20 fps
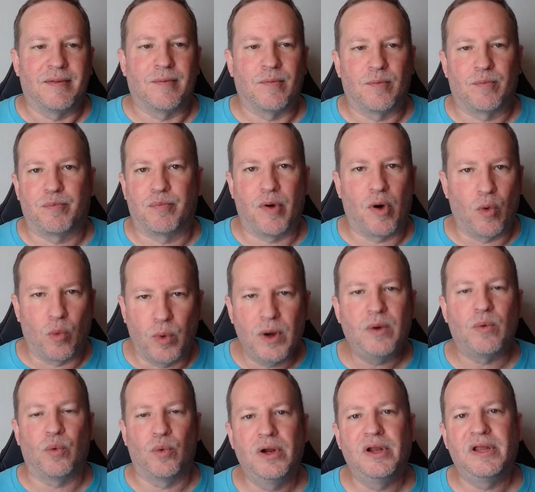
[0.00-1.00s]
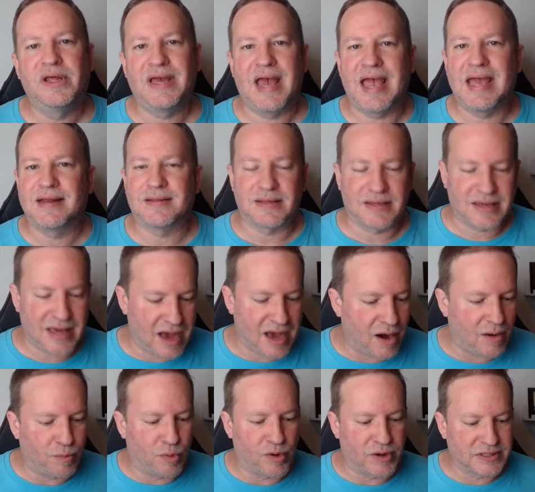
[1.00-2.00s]
we really hated the
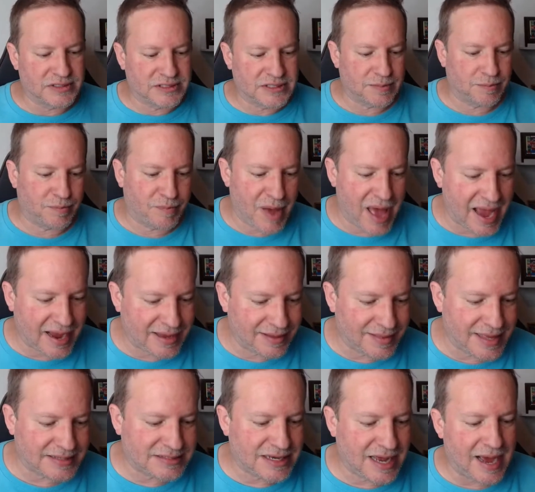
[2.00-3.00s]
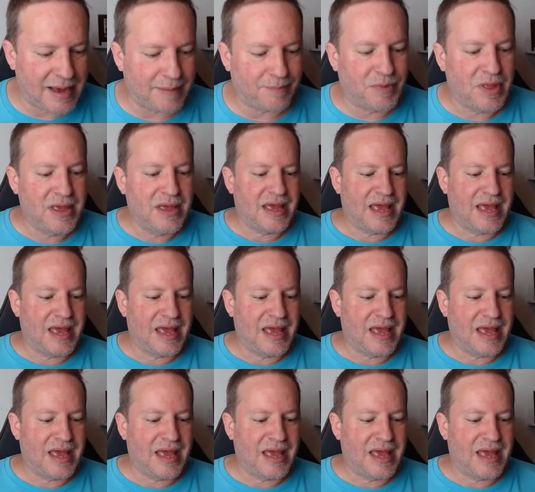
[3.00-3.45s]
Cowboys back in that time.